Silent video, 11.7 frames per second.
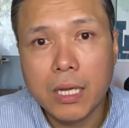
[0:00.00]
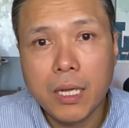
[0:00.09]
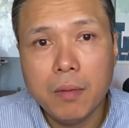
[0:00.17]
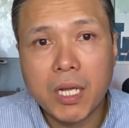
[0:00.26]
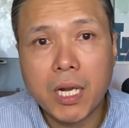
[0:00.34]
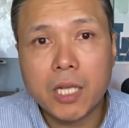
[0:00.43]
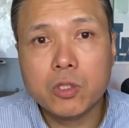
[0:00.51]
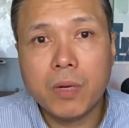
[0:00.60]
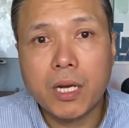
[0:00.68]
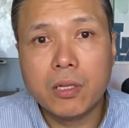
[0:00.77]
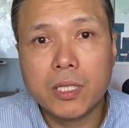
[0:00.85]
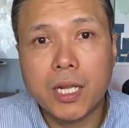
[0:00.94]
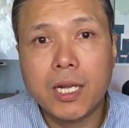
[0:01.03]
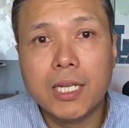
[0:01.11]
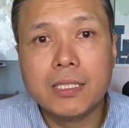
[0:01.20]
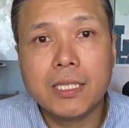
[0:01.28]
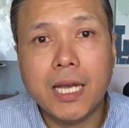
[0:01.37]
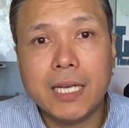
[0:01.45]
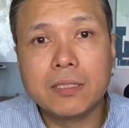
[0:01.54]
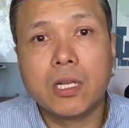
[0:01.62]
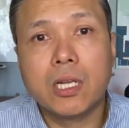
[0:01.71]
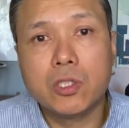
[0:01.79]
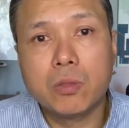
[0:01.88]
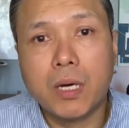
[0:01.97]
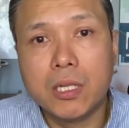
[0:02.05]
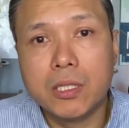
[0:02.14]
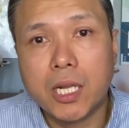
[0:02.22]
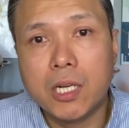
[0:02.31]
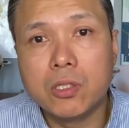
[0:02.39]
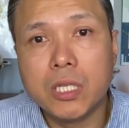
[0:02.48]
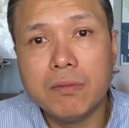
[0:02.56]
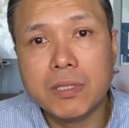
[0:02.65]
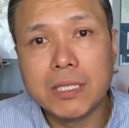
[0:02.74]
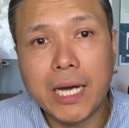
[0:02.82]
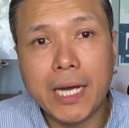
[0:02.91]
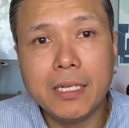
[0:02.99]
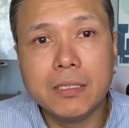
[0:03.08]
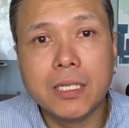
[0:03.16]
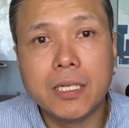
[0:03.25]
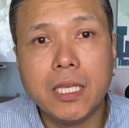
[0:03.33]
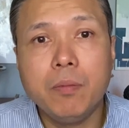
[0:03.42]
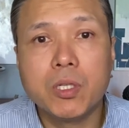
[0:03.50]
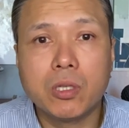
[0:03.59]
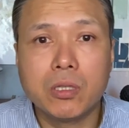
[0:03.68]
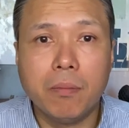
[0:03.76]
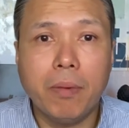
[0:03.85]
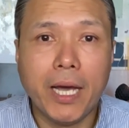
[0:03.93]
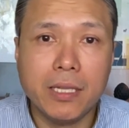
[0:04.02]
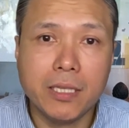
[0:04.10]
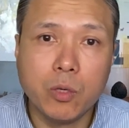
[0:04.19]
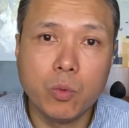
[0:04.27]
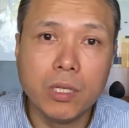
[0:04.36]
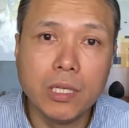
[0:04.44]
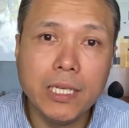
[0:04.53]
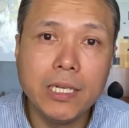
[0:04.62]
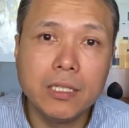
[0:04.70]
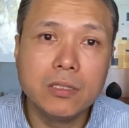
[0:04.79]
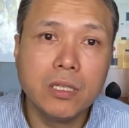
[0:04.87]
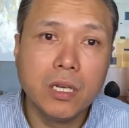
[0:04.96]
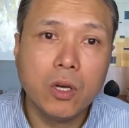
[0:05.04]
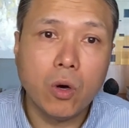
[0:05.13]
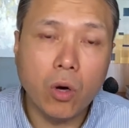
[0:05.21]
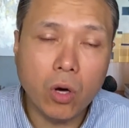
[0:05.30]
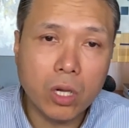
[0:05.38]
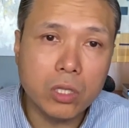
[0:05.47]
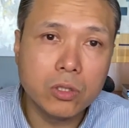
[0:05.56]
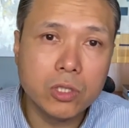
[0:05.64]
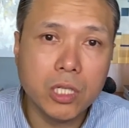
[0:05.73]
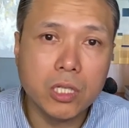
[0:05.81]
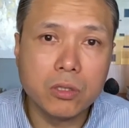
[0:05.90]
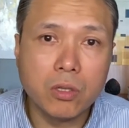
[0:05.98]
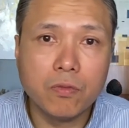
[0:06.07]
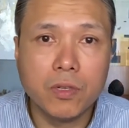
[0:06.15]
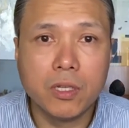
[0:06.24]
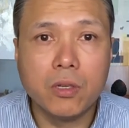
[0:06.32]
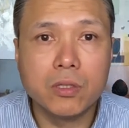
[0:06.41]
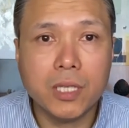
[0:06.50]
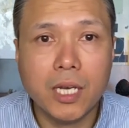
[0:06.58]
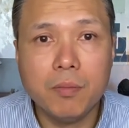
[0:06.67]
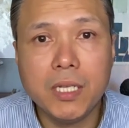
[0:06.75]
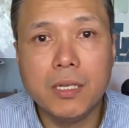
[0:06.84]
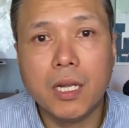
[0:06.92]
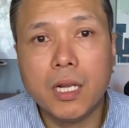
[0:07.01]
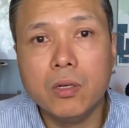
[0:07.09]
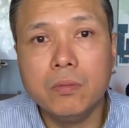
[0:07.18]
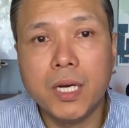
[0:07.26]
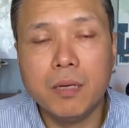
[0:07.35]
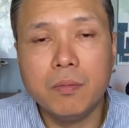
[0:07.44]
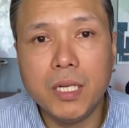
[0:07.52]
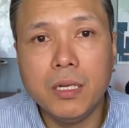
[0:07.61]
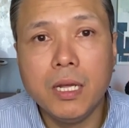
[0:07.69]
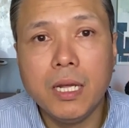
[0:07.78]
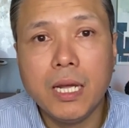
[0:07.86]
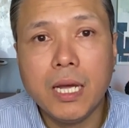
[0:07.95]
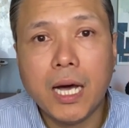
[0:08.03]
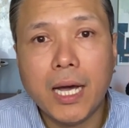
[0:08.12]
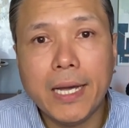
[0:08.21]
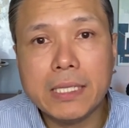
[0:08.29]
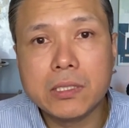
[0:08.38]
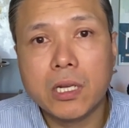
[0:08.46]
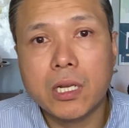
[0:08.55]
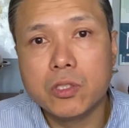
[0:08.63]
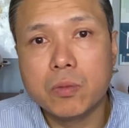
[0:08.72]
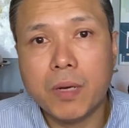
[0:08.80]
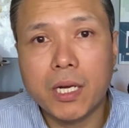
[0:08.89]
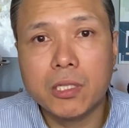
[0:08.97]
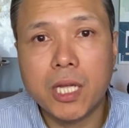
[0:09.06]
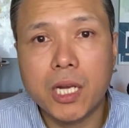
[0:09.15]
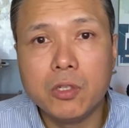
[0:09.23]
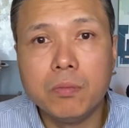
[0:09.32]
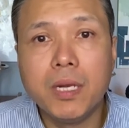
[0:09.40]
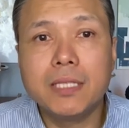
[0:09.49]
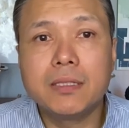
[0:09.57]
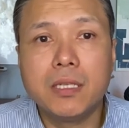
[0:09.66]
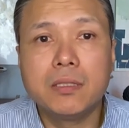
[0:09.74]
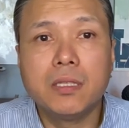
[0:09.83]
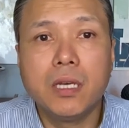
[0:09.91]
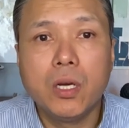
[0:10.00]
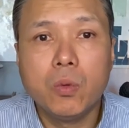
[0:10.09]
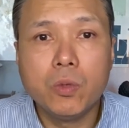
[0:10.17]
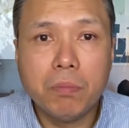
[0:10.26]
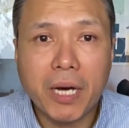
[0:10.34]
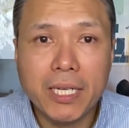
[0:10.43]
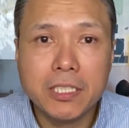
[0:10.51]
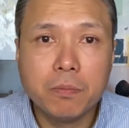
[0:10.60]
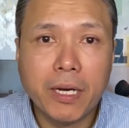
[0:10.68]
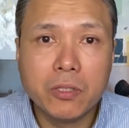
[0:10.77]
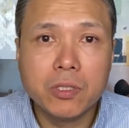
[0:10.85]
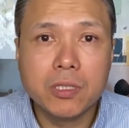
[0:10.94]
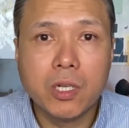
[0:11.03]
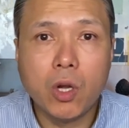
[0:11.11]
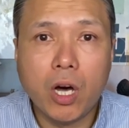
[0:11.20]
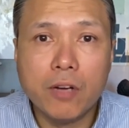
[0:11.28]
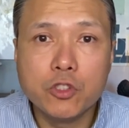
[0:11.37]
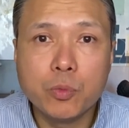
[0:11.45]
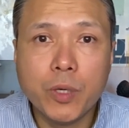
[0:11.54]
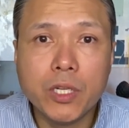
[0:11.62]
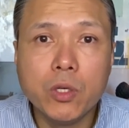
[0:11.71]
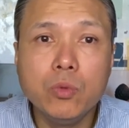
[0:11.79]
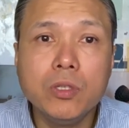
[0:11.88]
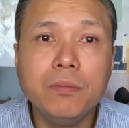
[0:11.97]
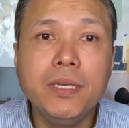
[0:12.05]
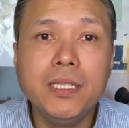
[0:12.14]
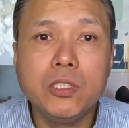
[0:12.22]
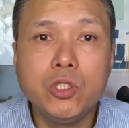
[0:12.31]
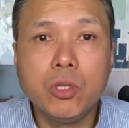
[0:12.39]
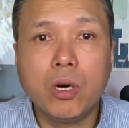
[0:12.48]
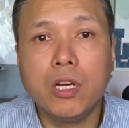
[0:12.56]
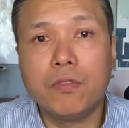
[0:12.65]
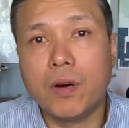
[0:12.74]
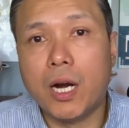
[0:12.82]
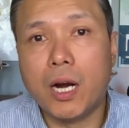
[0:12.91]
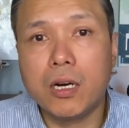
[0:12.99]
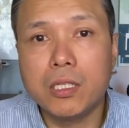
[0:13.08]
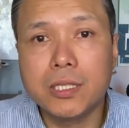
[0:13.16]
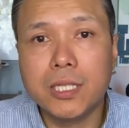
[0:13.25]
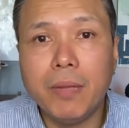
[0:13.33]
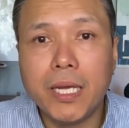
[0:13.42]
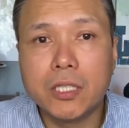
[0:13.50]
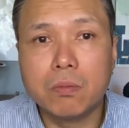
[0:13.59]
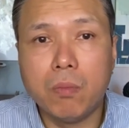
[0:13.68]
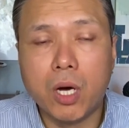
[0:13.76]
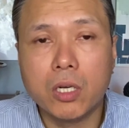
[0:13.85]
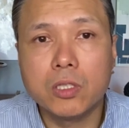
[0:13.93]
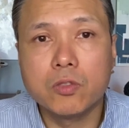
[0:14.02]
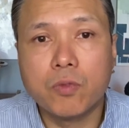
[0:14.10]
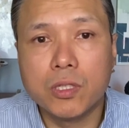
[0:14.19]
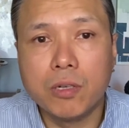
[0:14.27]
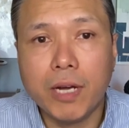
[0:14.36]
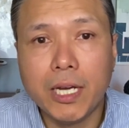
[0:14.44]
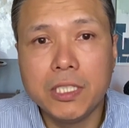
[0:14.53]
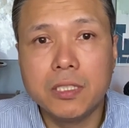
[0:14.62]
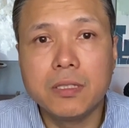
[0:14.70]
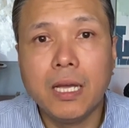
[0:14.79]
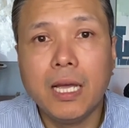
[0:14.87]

May Allah subhanahu wa ta'ala, let's ask Allah subhanahu wa ta'ala to give us guidance and keep us on the path that will lead us all to Jannatul Firdaus. Ameen. Allahumma ameen. I ask Allah subhanahu wa ta'ala to bless us with pious spouses and offspring who will be the joy of our hearts and make us models for the righteous.